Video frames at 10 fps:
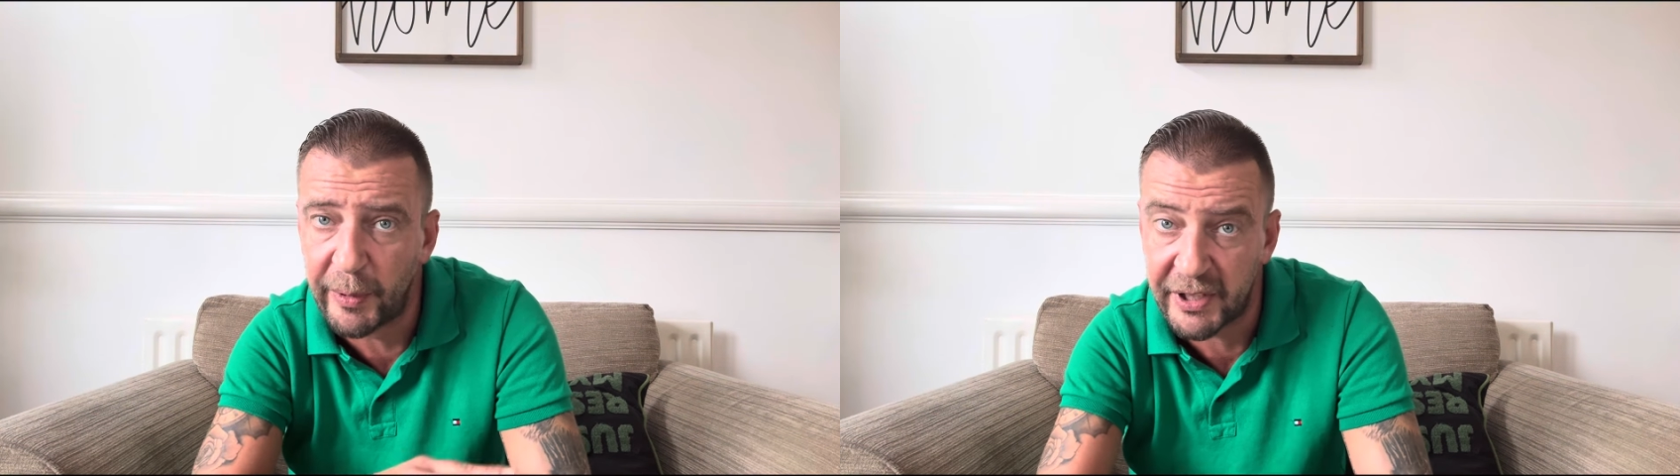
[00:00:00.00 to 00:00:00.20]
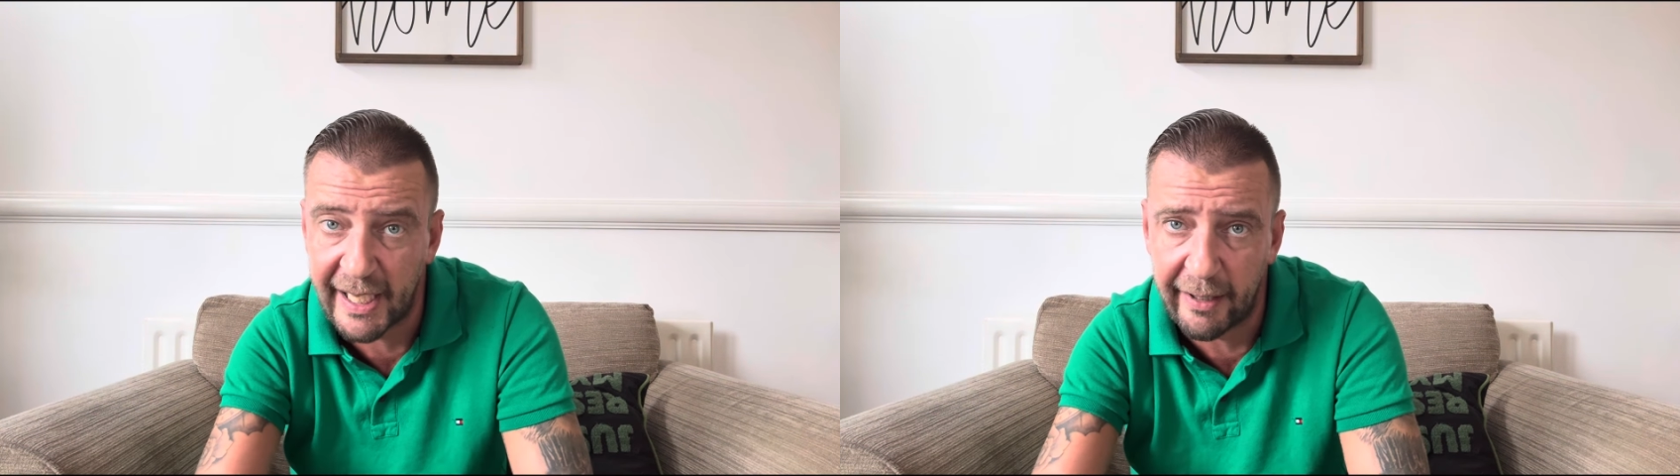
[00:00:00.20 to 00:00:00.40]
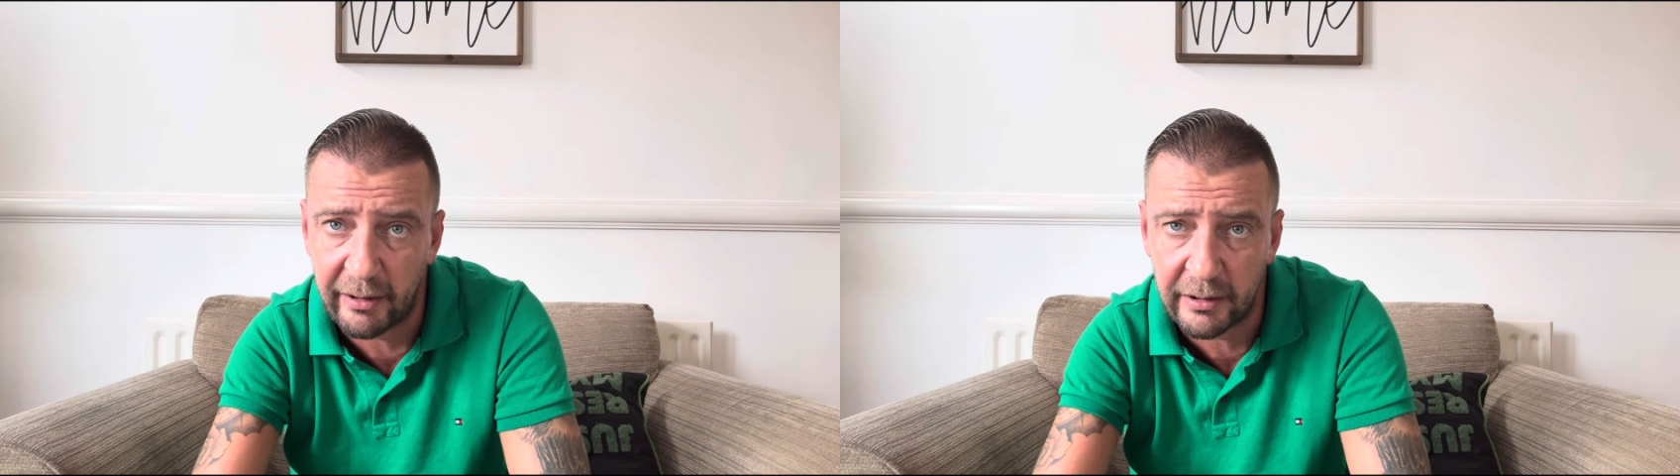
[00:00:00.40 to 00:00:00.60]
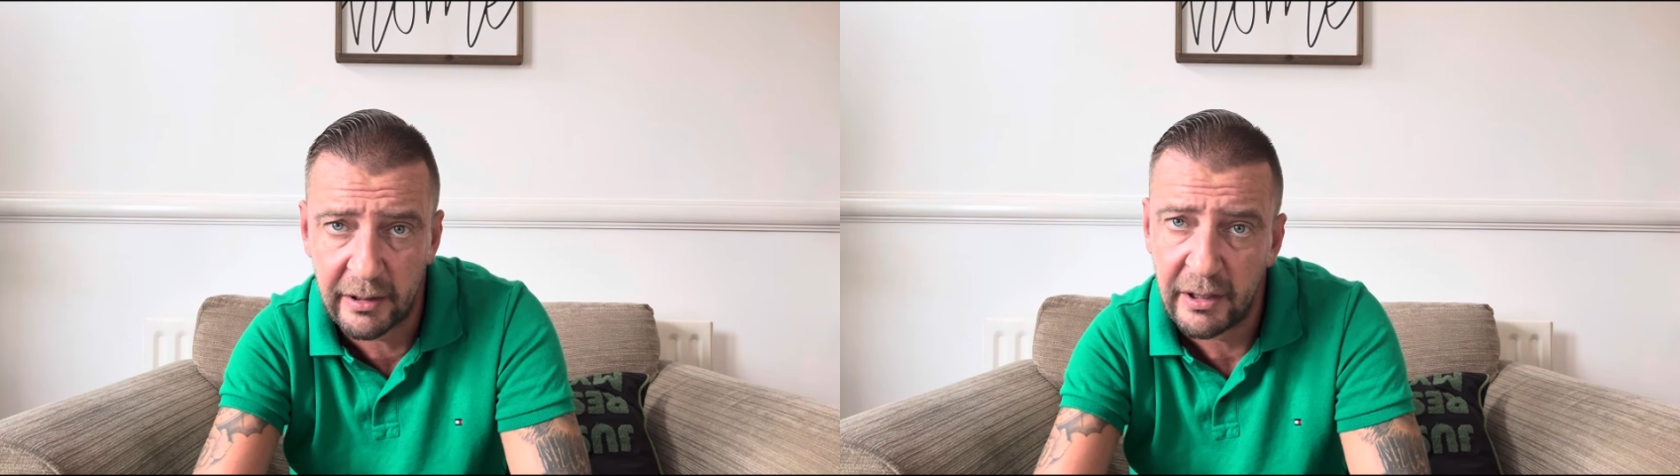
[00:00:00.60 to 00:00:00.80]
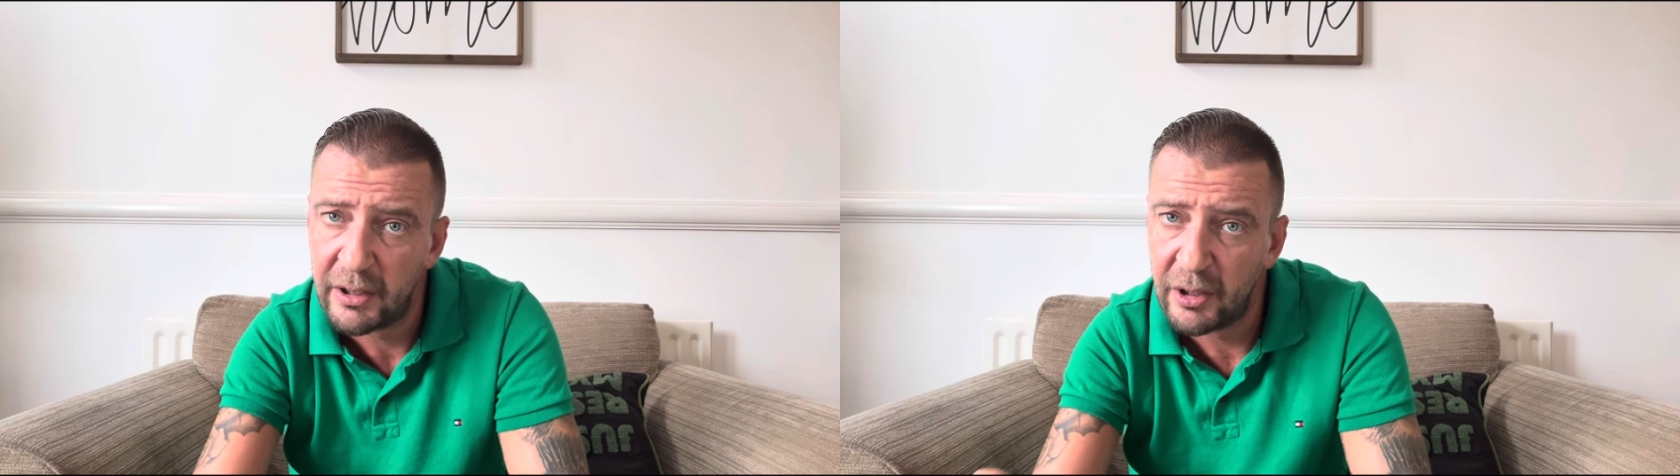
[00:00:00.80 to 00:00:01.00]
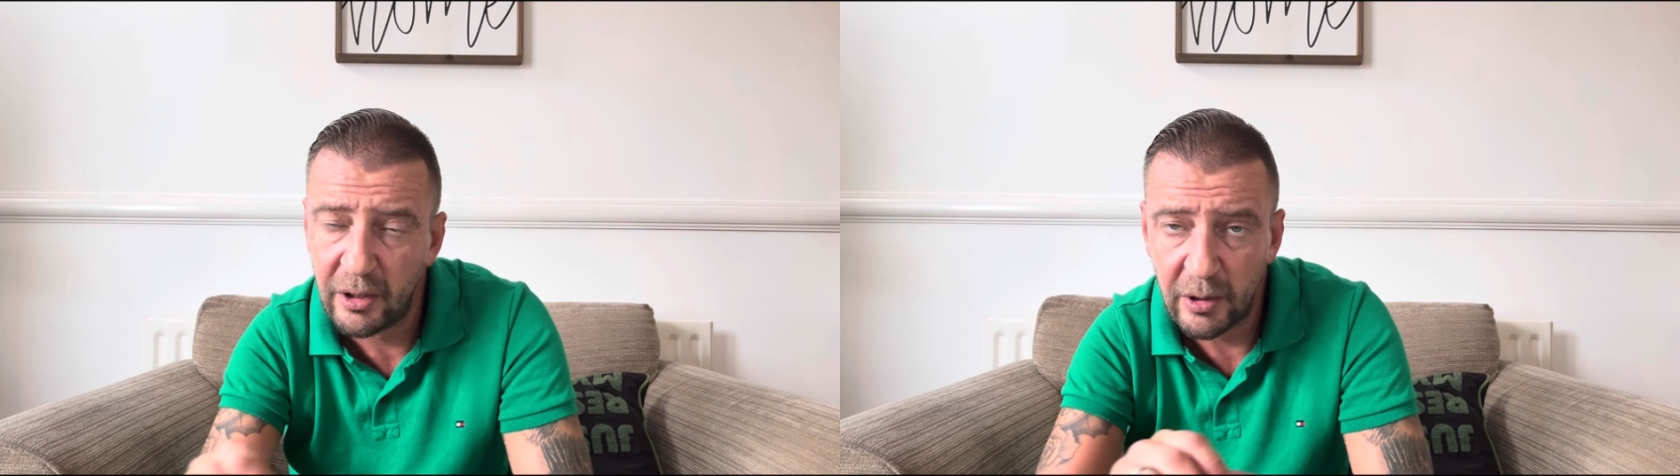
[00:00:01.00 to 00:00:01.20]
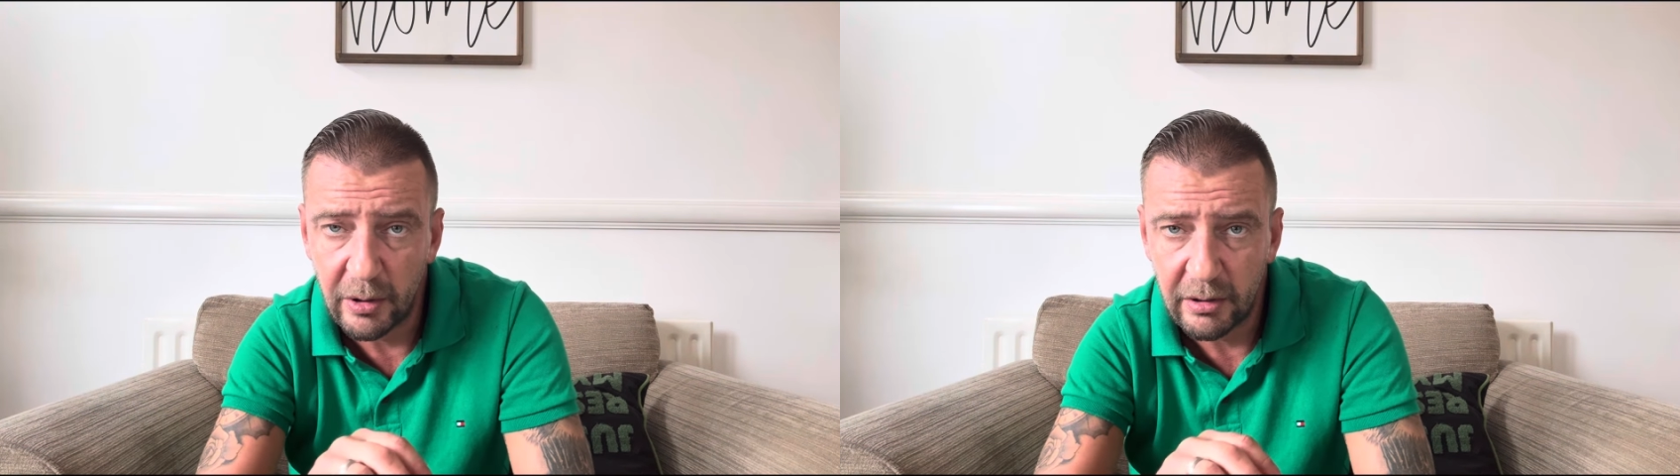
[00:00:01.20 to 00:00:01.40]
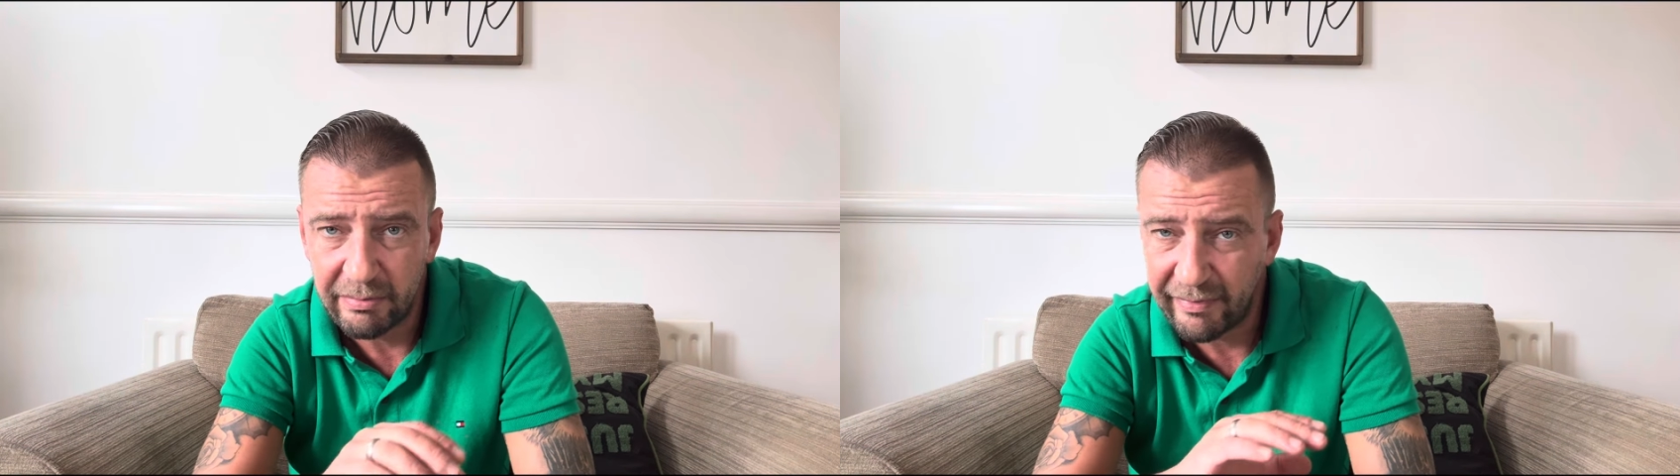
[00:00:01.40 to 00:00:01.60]
scanner.
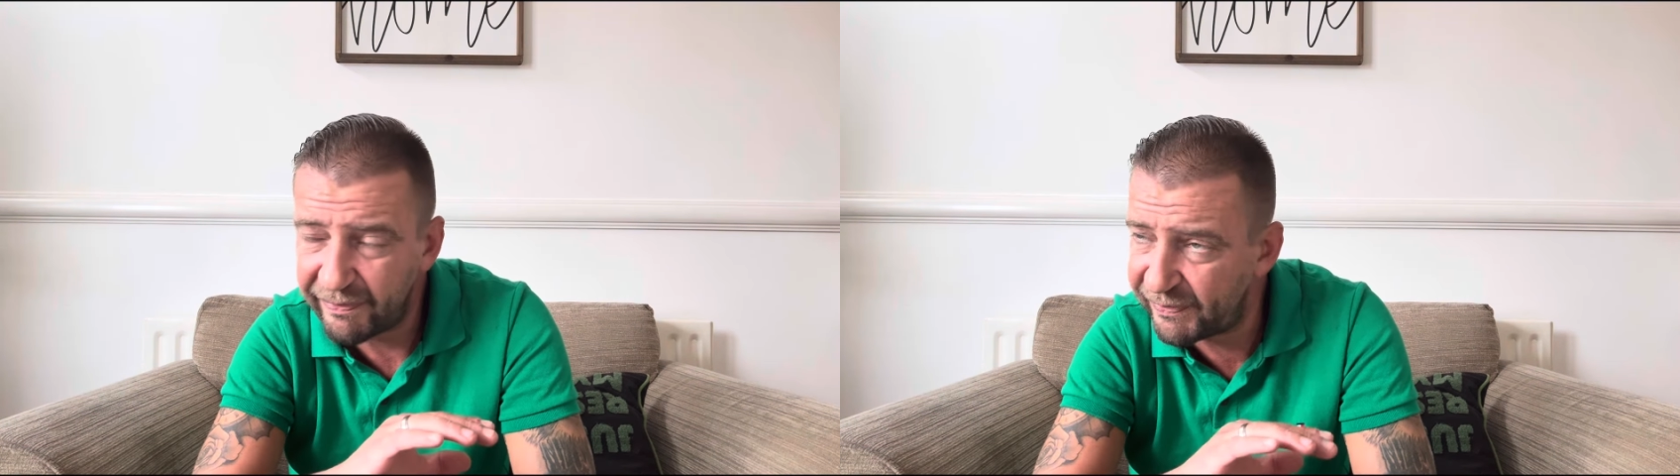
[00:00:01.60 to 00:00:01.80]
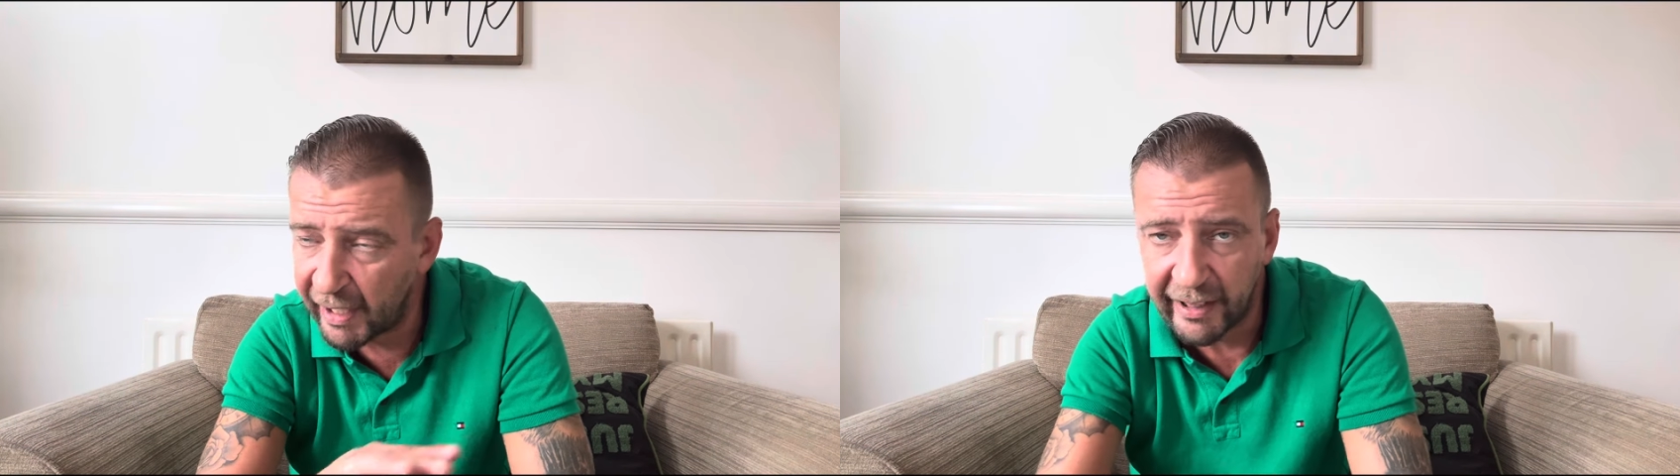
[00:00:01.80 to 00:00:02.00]
Very